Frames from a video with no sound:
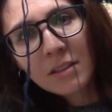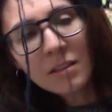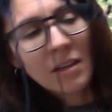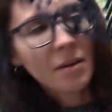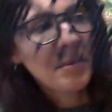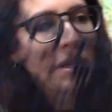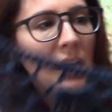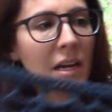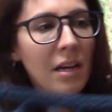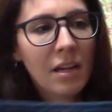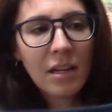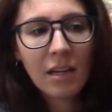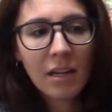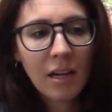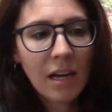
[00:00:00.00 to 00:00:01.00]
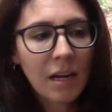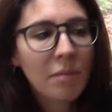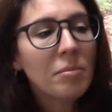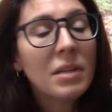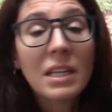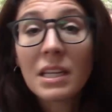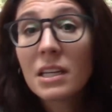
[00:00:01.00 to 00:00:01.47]
I mean, I'm
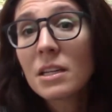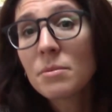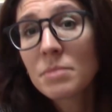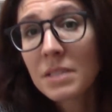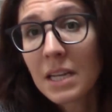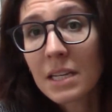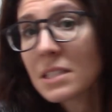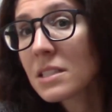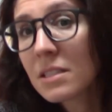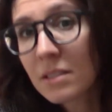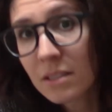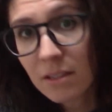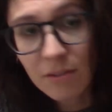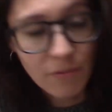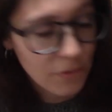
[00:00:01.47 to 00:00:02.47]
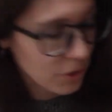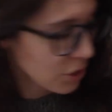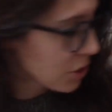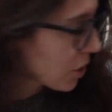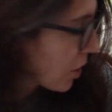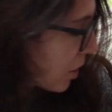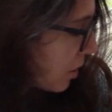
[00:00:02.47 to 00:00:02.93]
knitting obsessed for
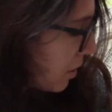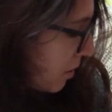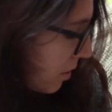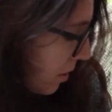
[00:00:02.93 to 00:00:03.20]
sure.